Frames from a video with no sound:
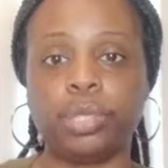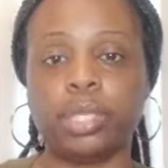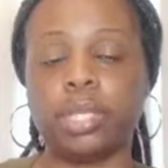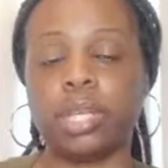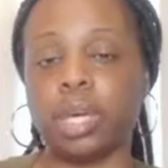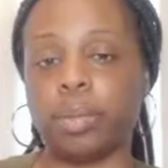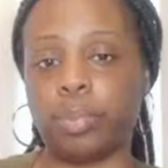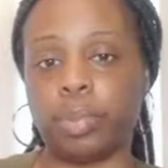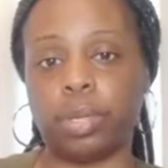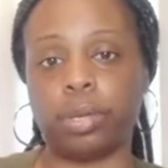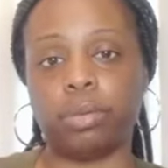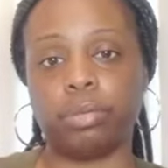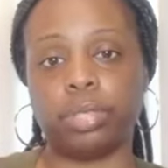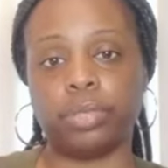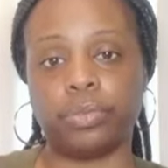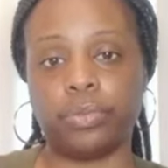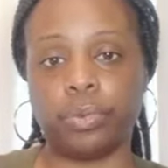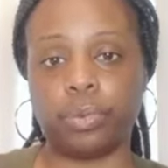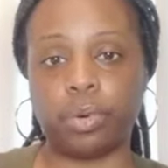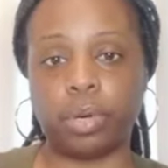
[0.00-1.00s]
can upload
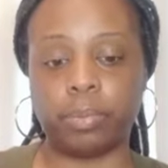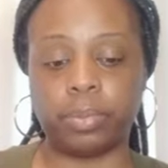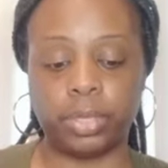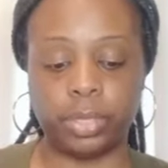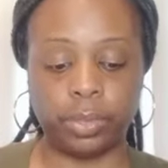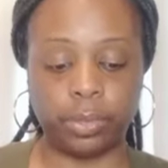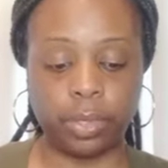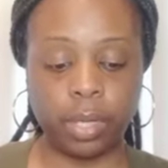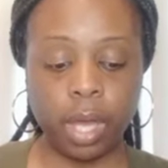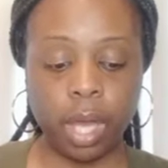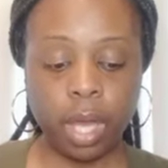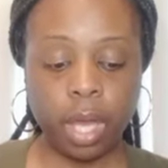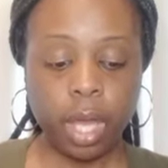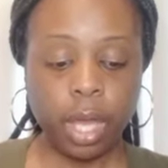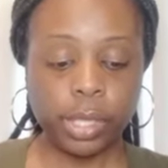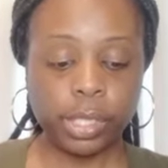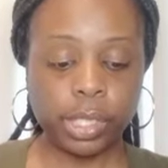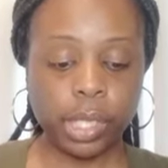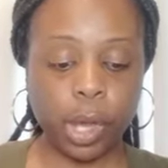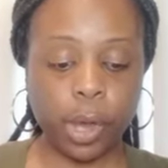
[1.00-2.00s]
your form to.
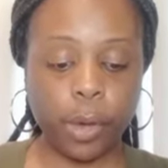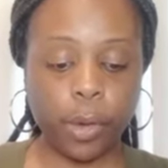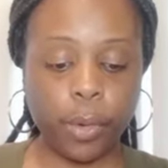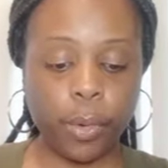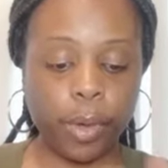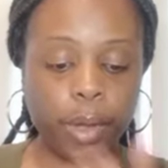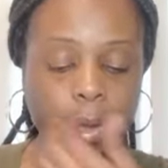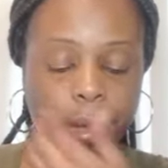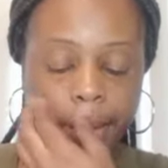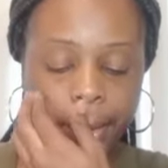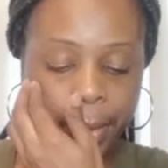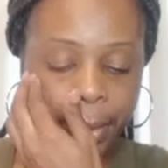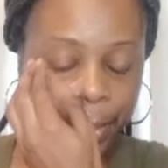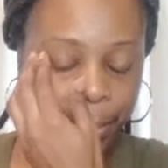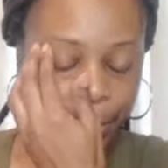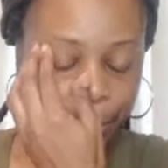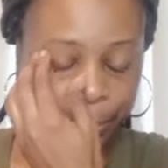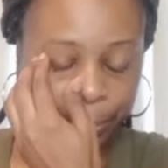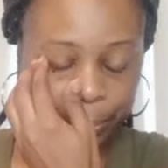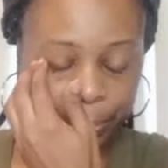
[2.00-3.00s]
So
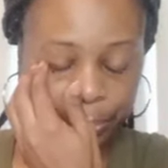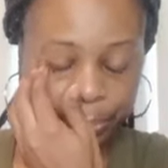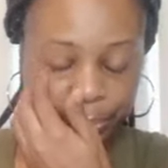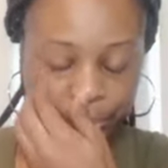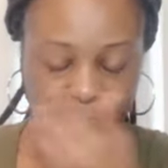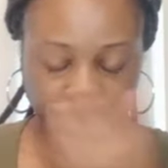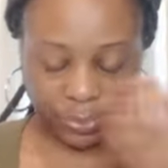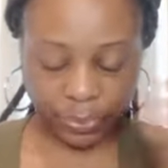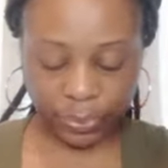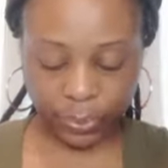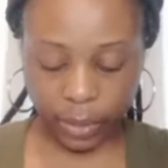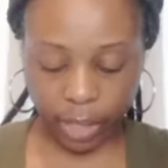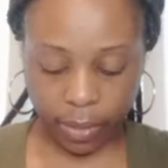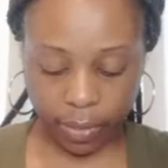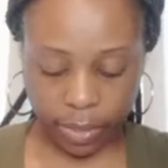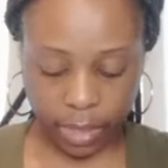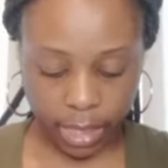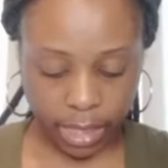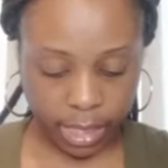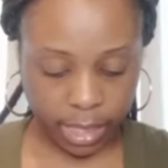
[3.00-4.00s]

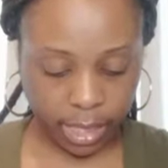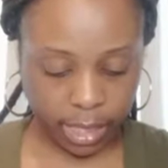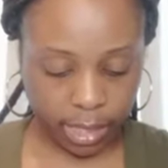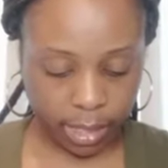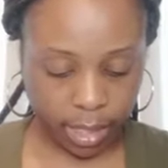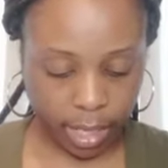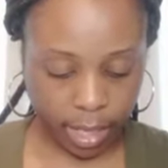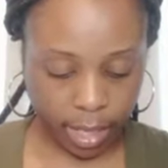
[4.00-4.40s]
the